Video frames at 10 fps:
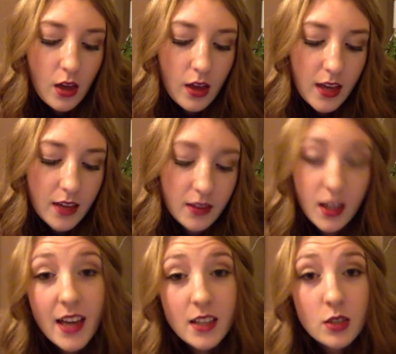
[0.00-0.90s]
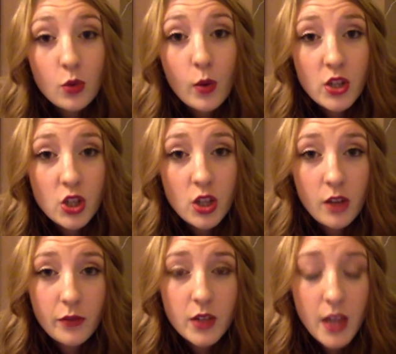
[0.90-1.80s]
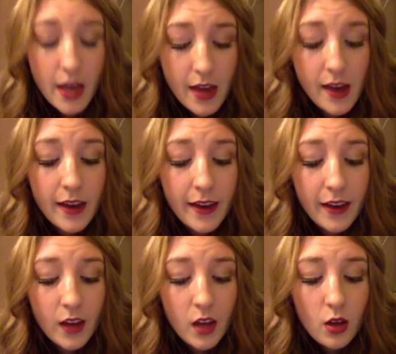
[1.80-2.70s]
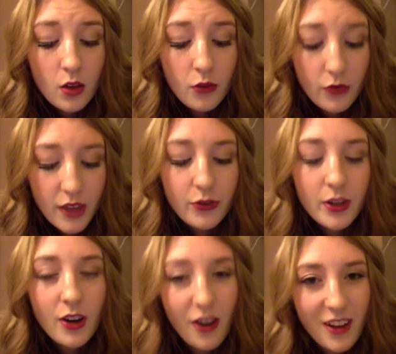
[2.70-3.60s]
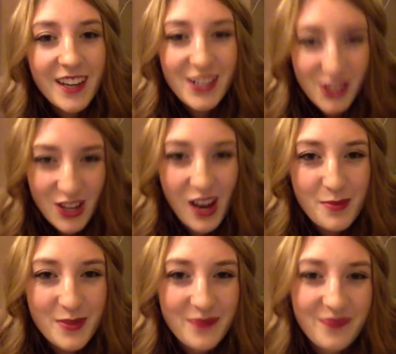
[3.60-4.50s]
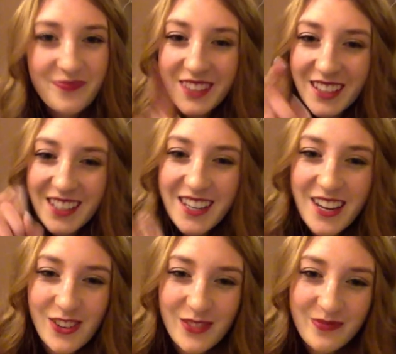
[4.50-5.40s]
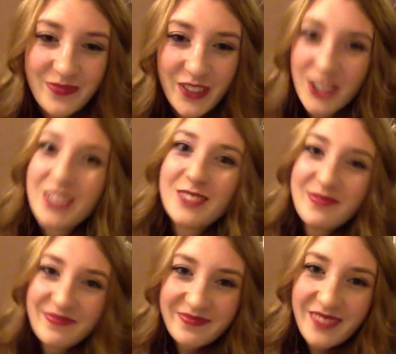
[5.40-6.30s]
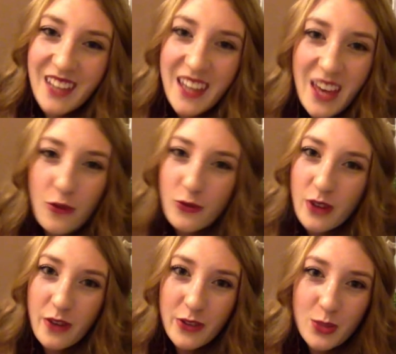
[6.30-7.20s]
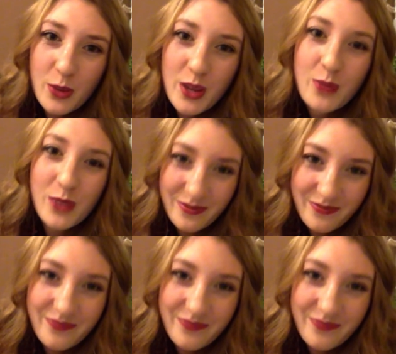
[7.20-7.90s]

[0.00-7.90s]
And the last question of today, favorite online shop. Now, girl, Forever 21.